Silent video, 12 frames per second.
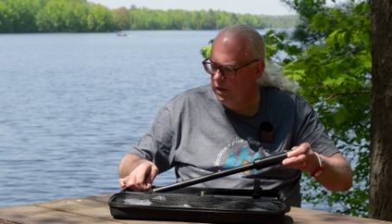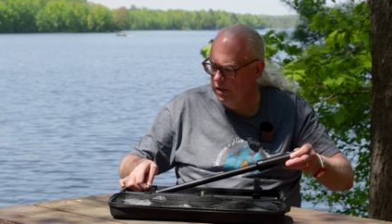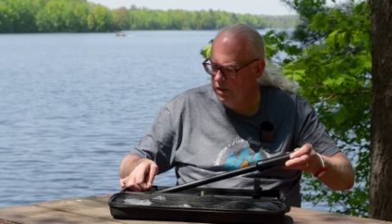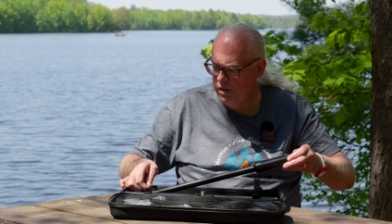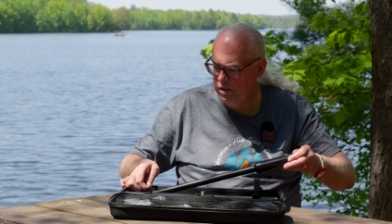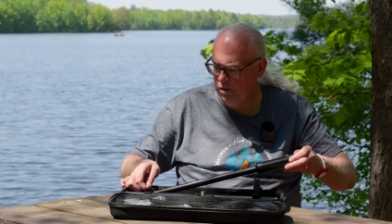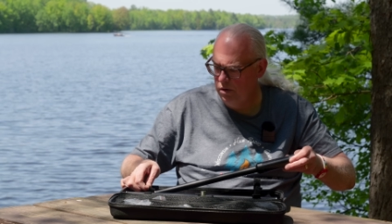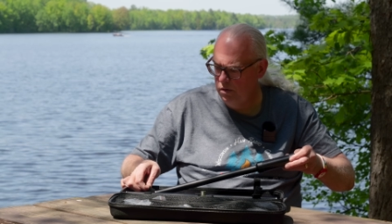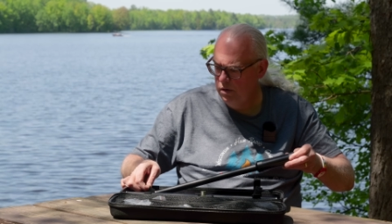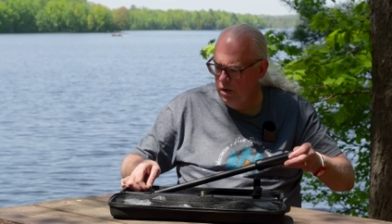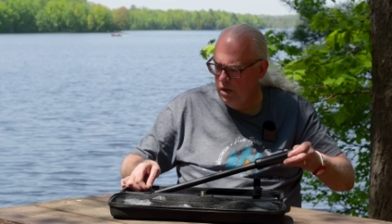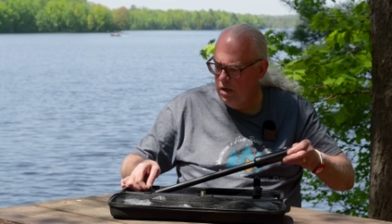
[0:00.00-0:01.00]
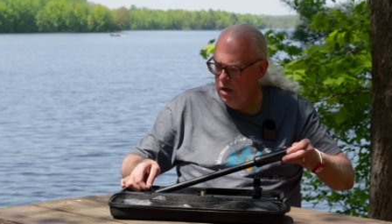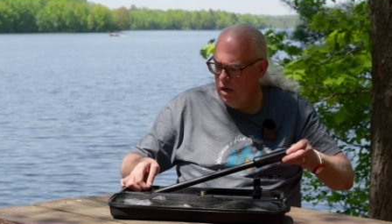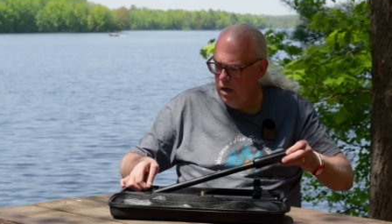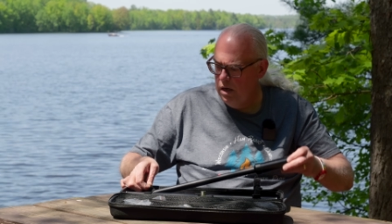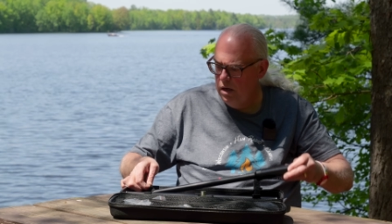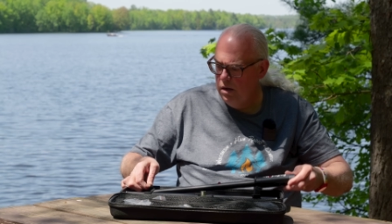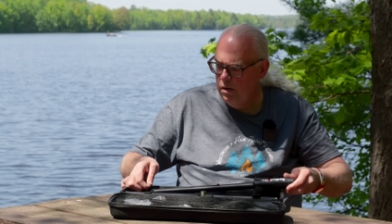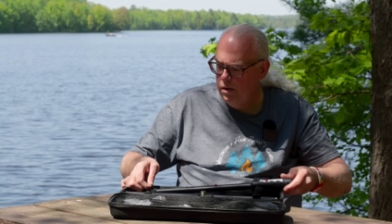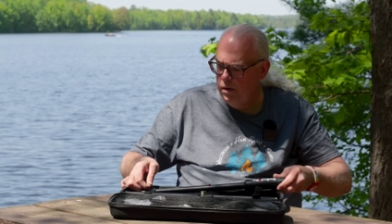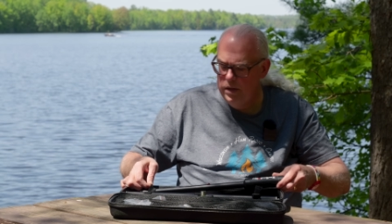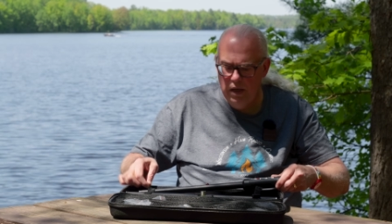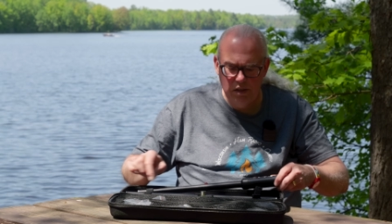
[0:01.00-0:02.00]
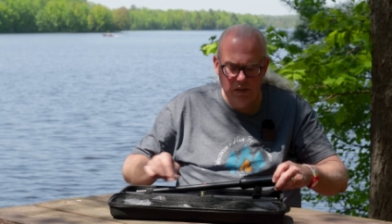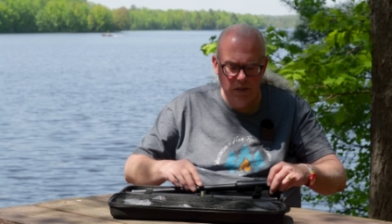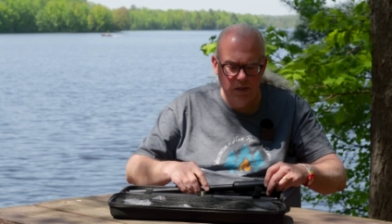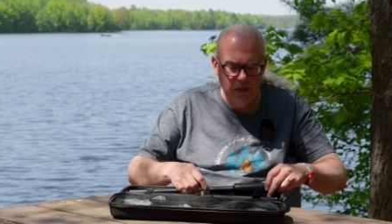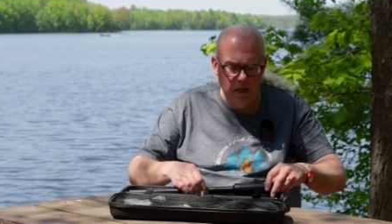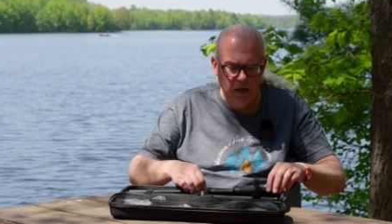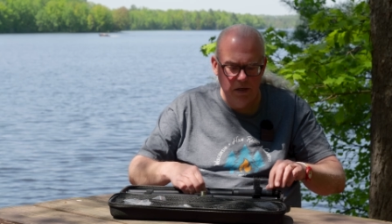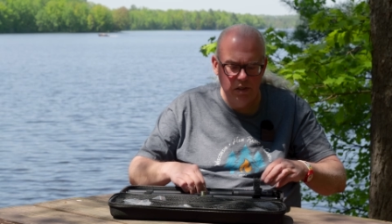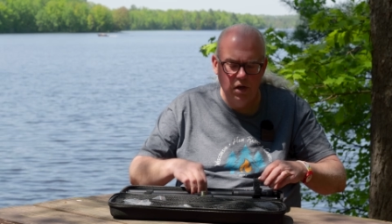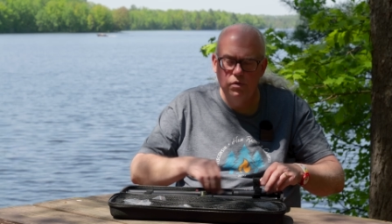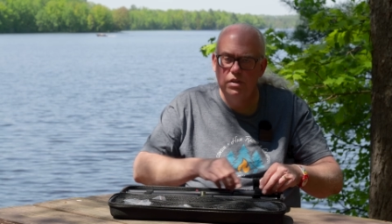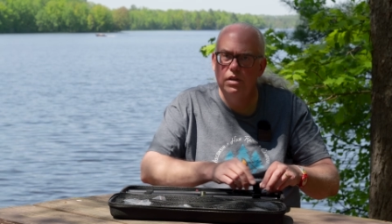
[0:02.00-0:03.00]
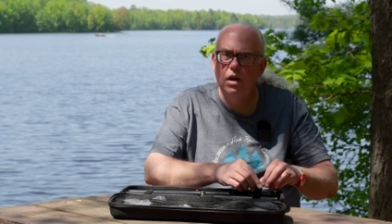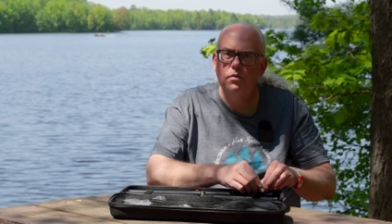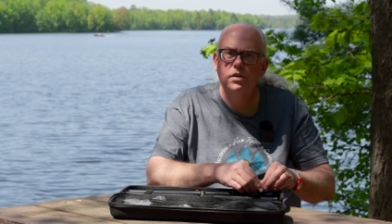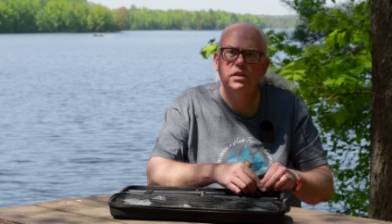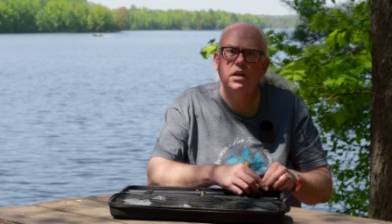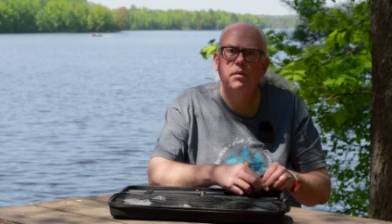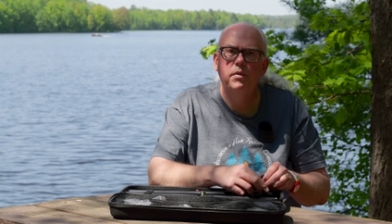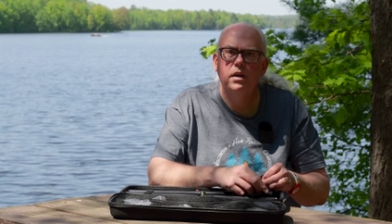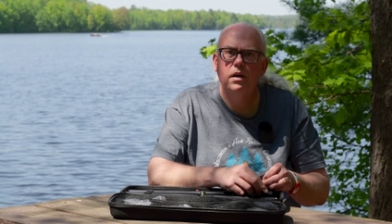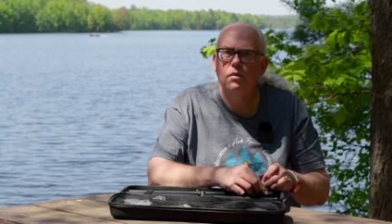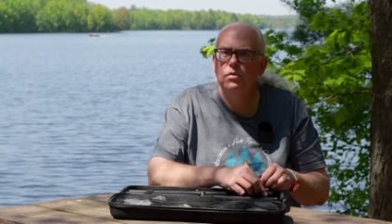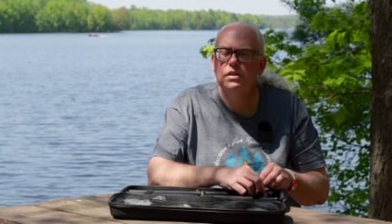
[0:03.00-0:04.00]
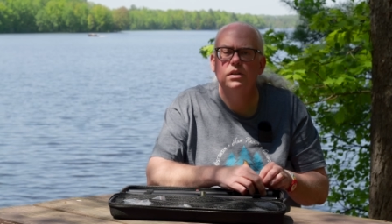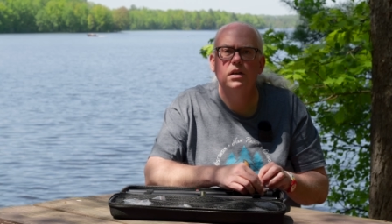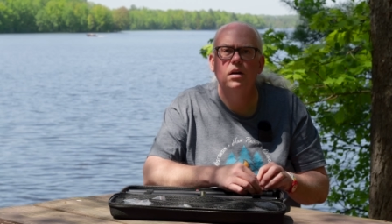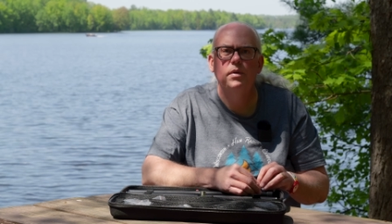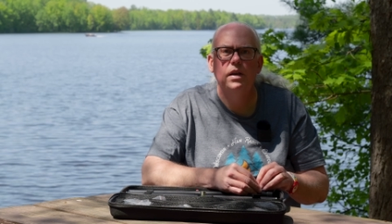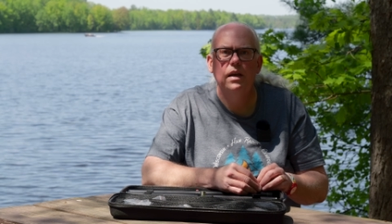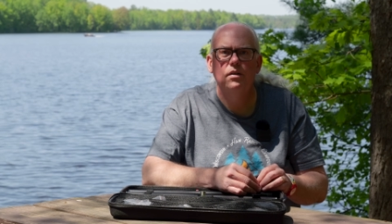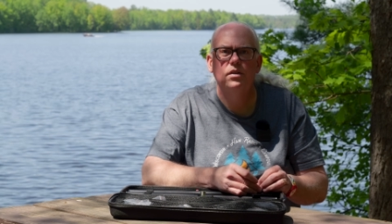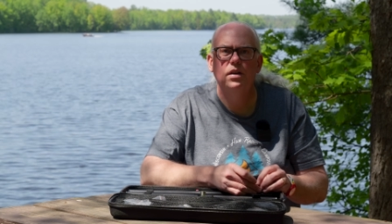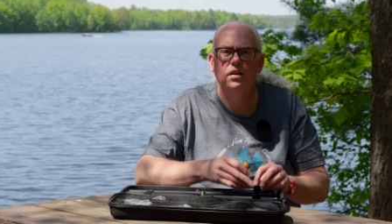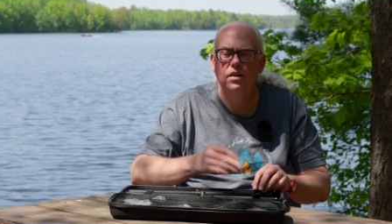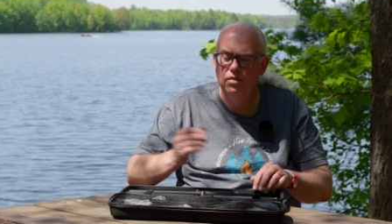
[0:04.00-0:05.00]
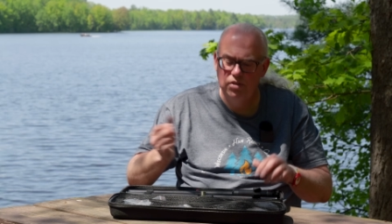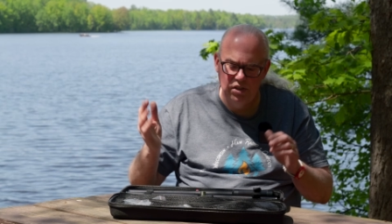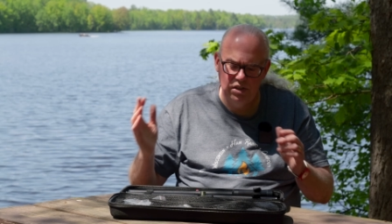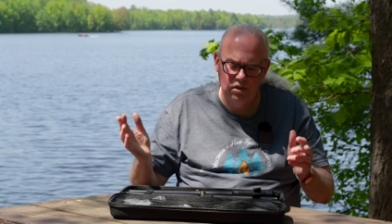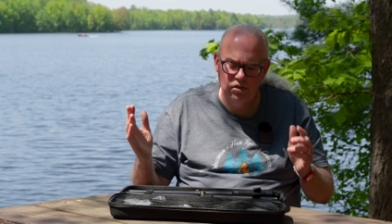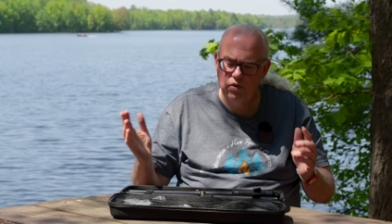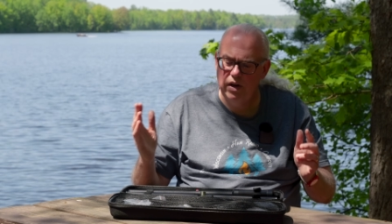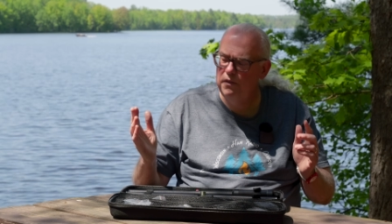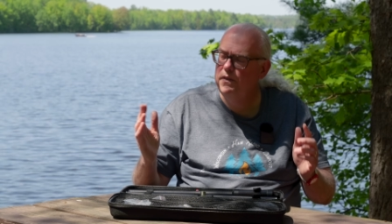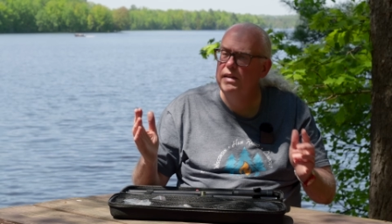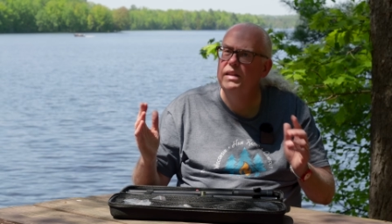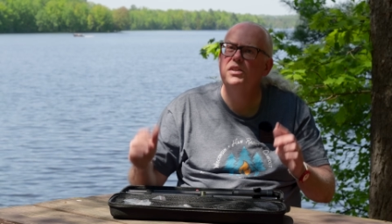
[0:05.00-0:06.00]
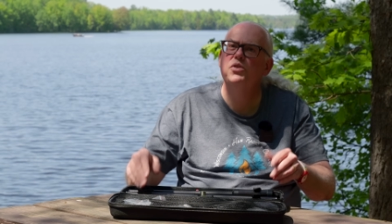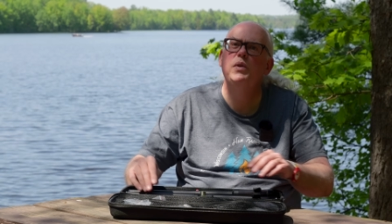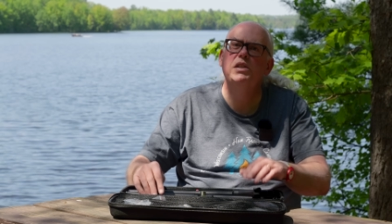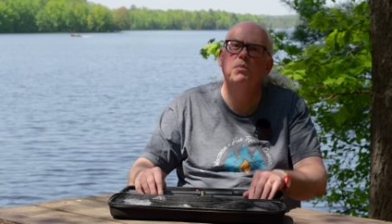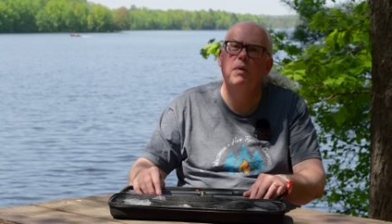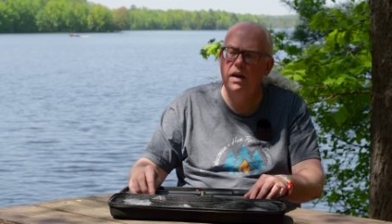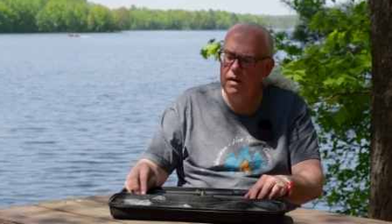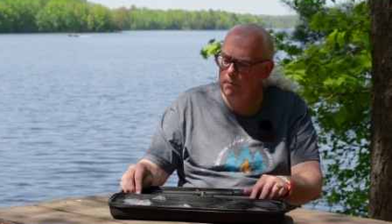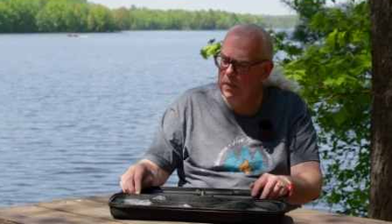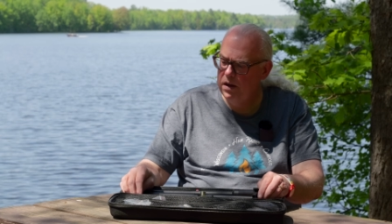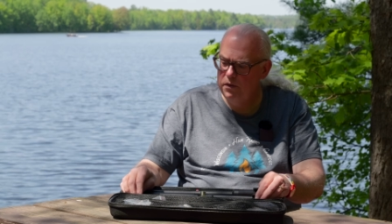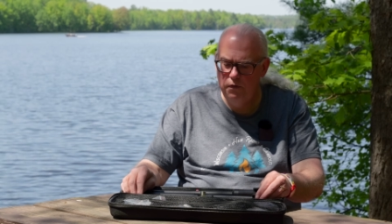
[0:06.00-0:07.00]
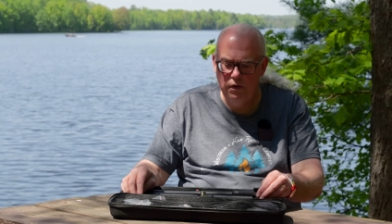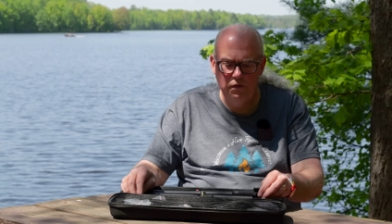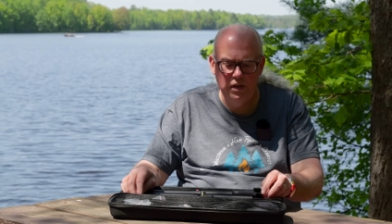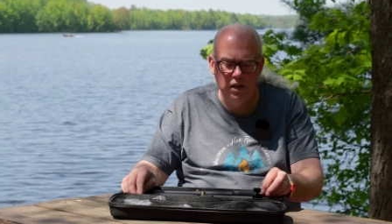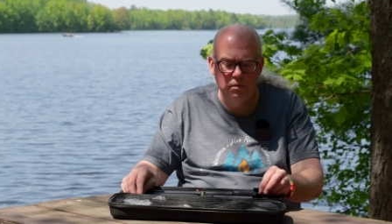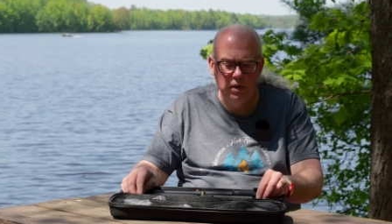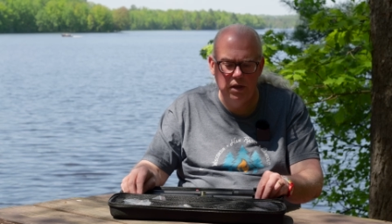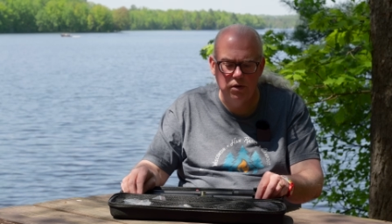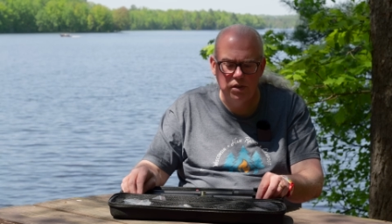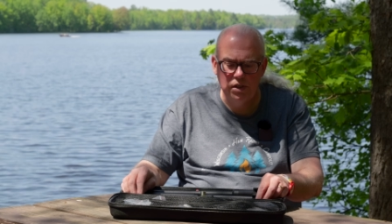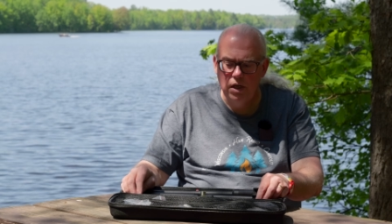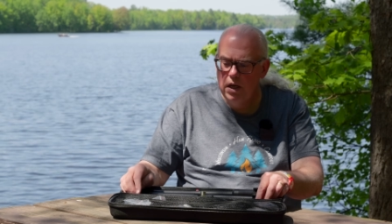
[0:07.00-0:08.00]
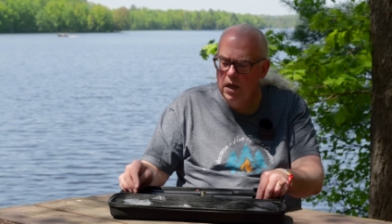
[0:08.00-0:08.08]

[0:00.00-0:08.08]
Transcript: So, uh, and that's the challenge I was I was coming I was coming at. You know, just to try to find that sweet spot on 15 meters.